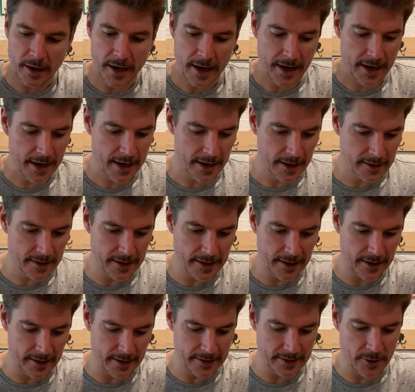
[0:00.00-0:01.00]
And then I
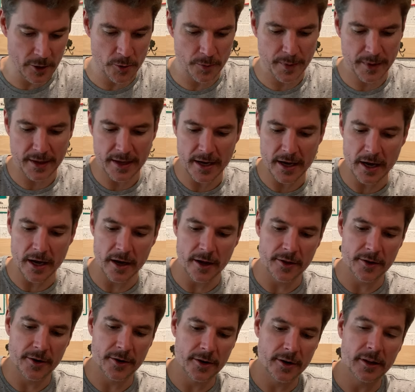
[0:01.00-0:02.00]
like to open the
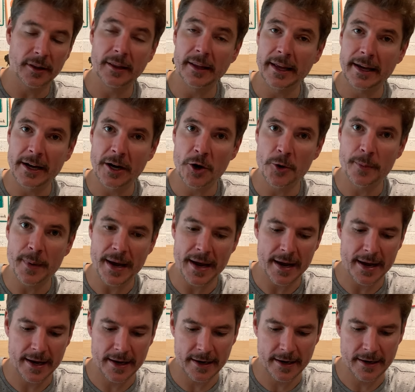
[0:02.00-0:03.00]
other Lego
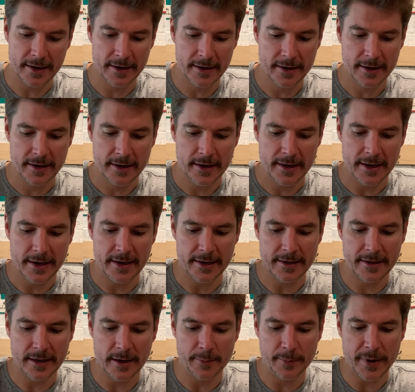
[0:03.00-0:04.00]
bag and
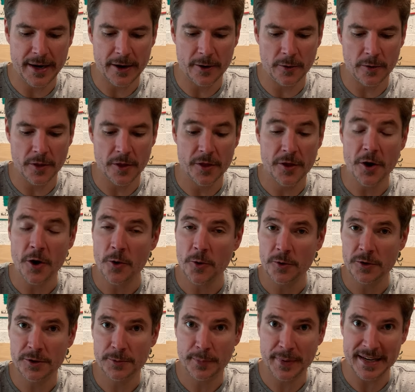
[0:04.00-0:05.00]
dump out
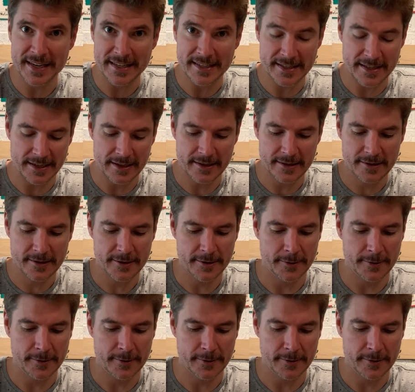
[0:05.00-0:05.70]
those pieces.